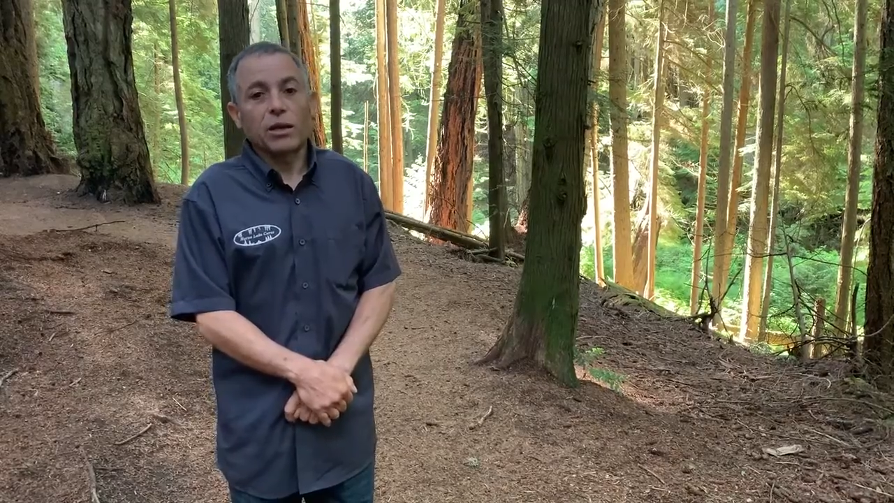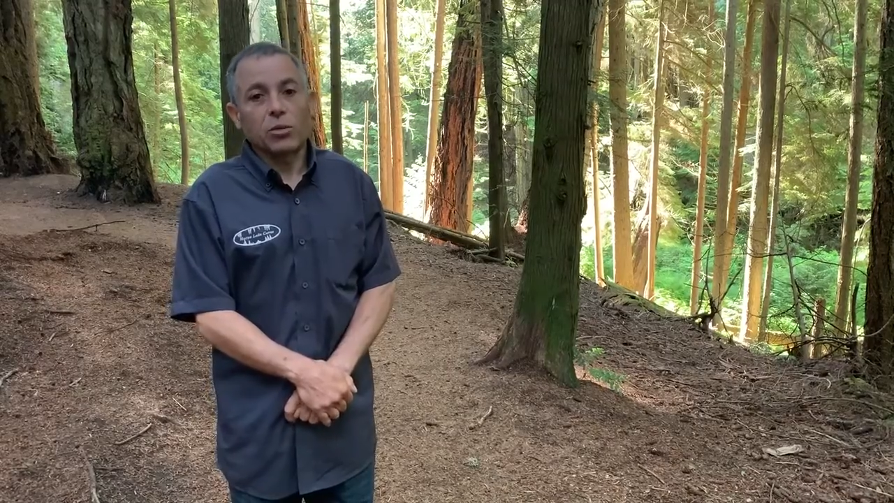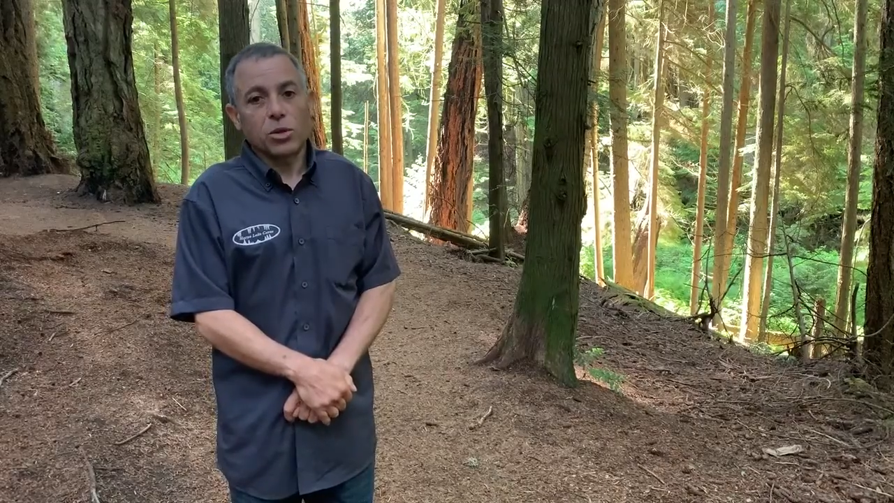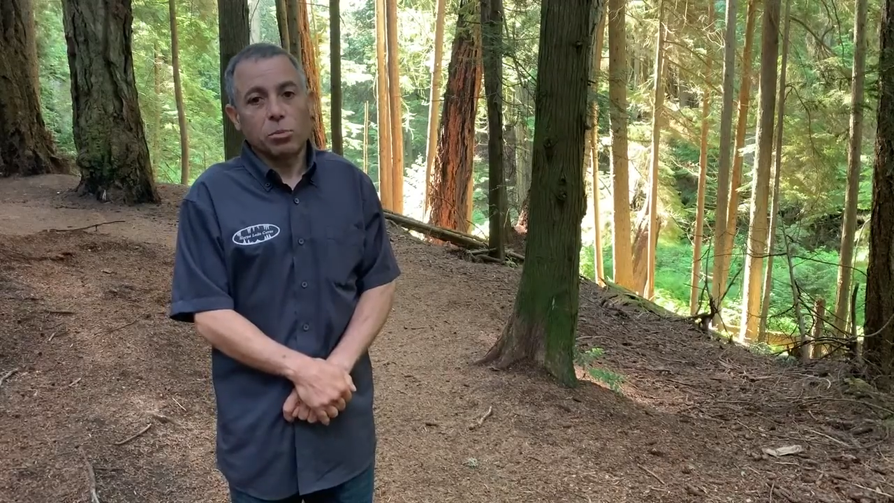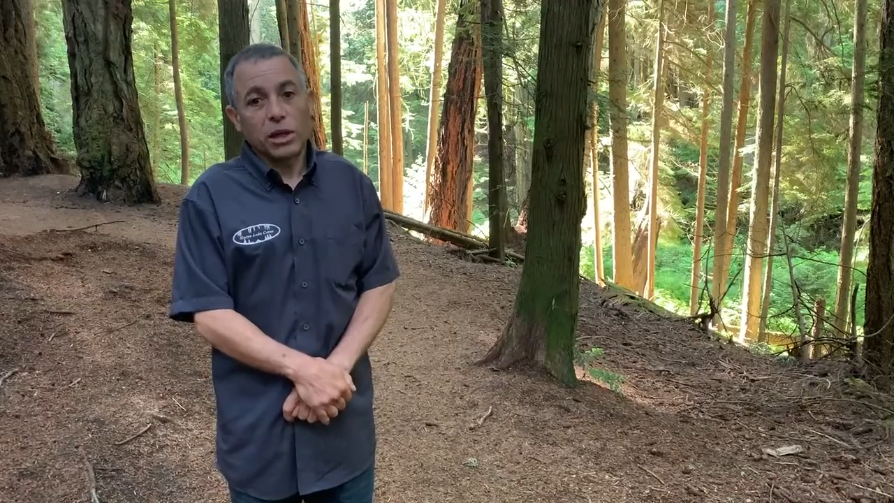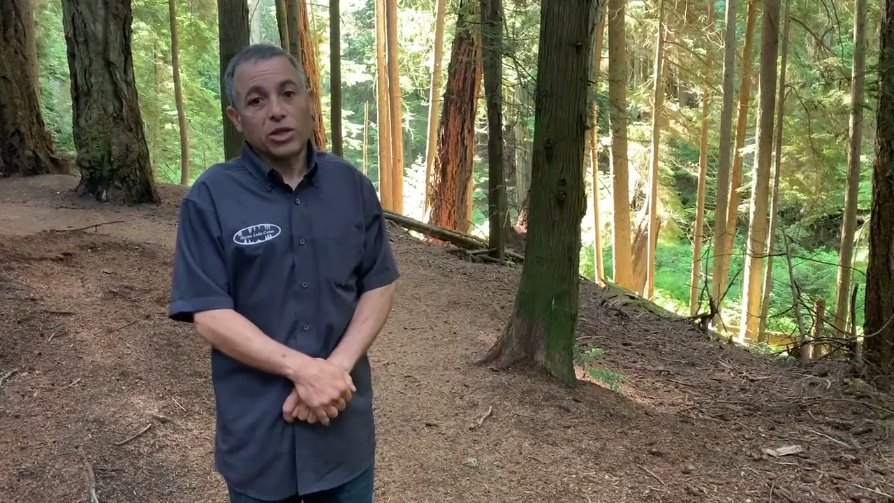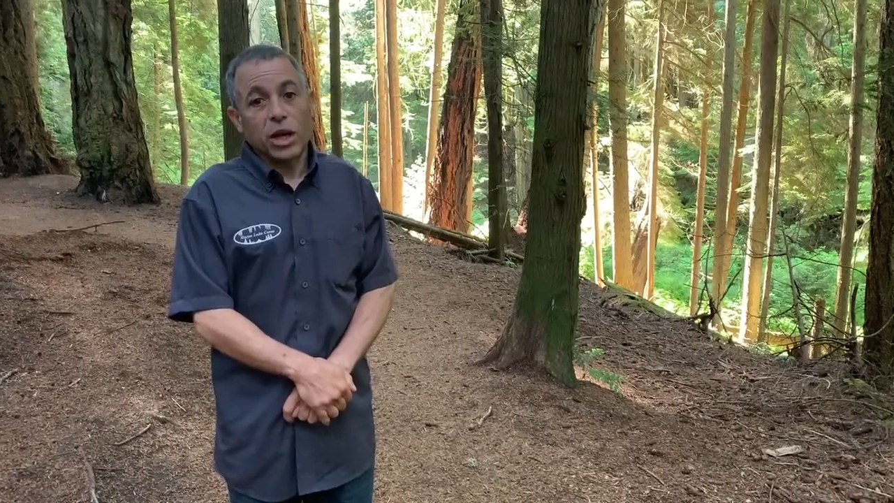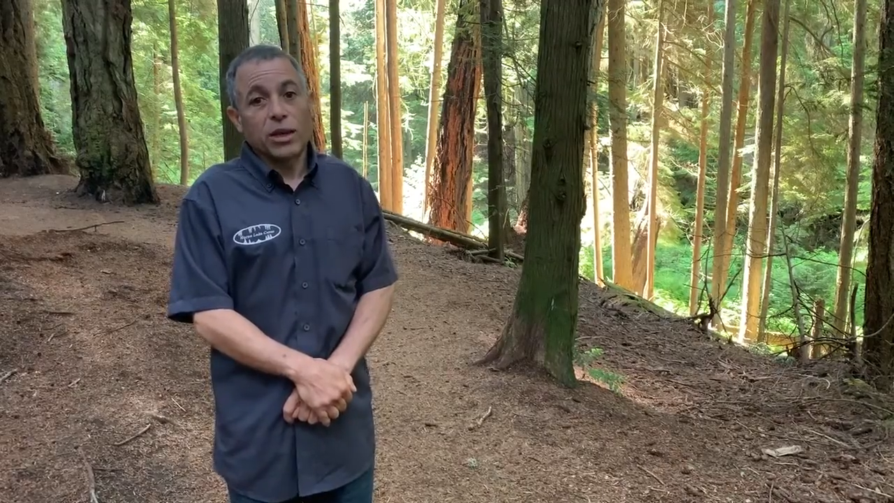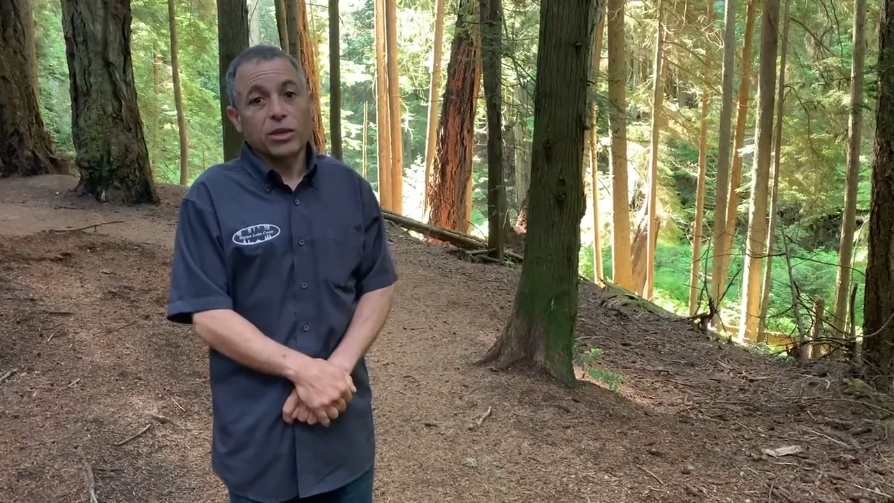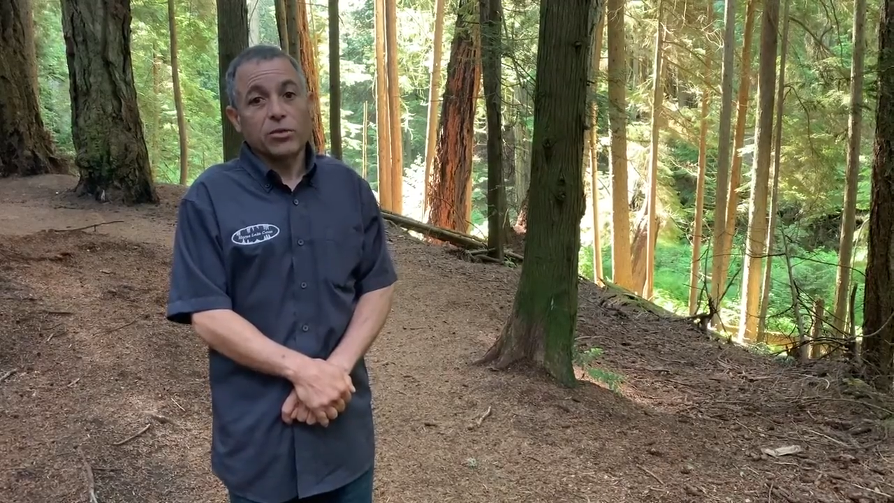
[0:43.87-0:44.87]
It was a big
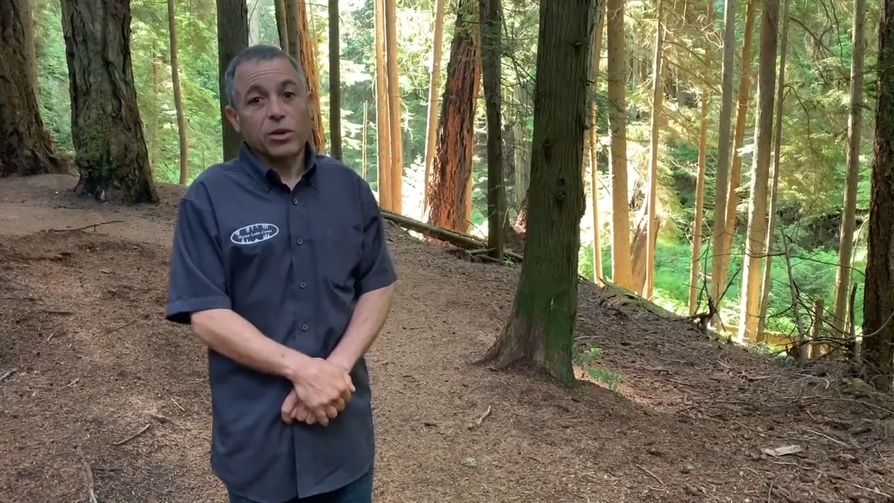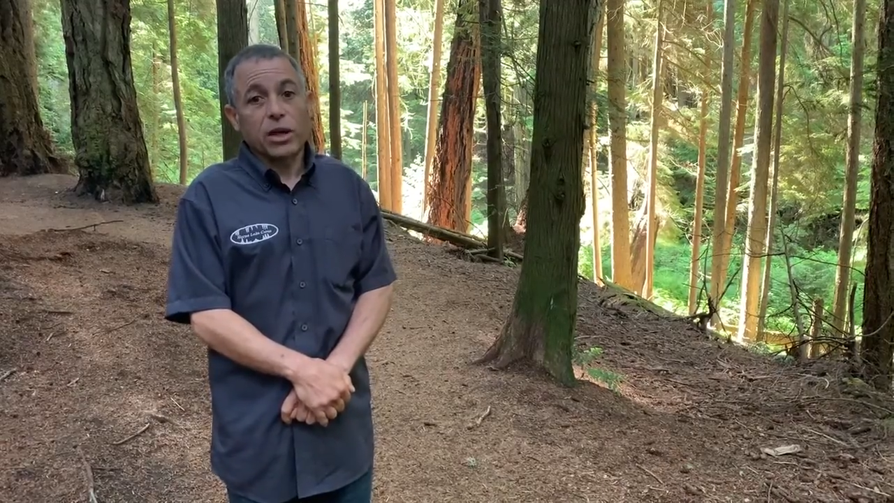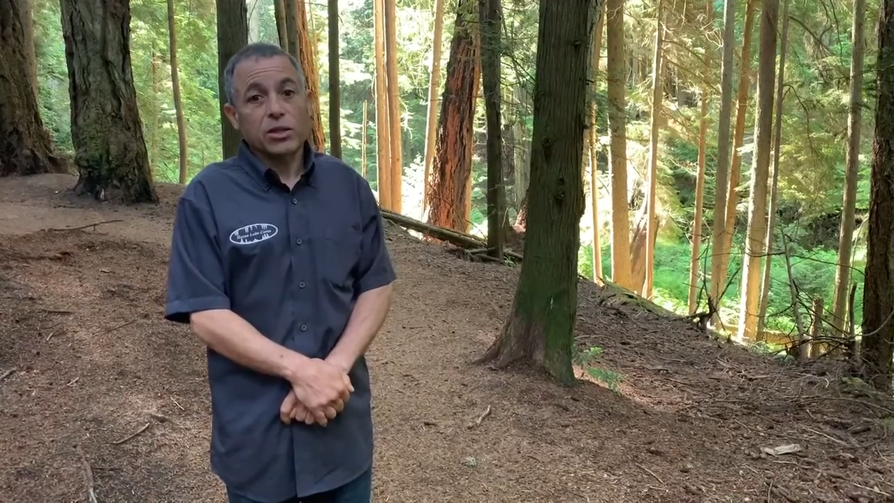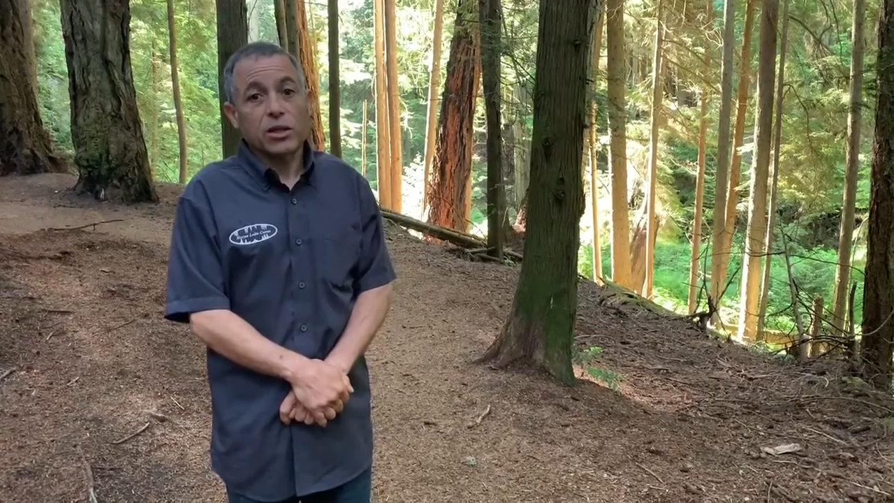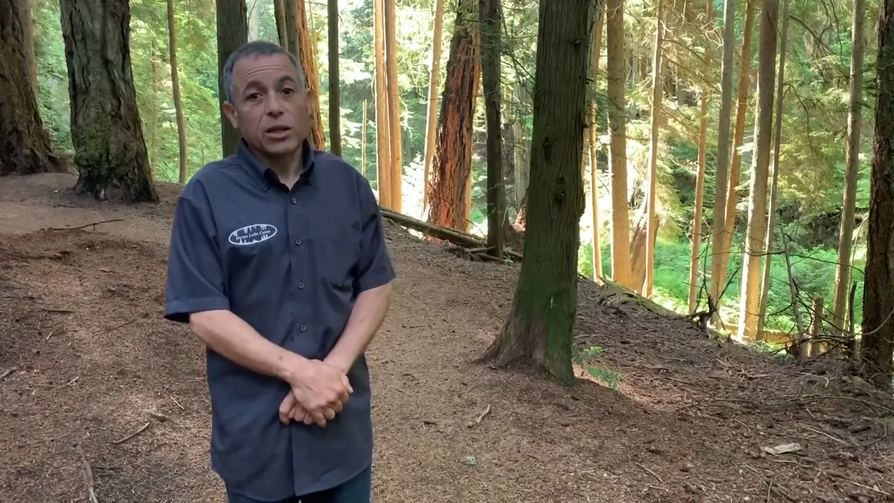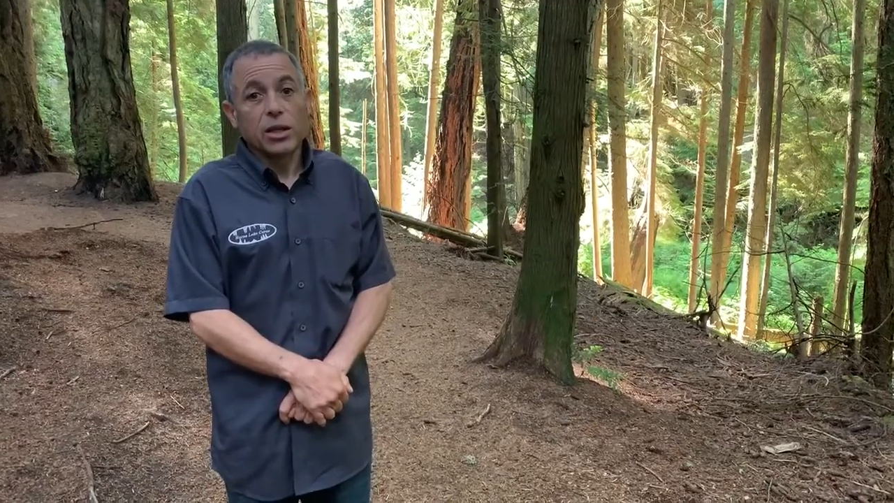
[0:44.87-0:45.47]
challenge for us.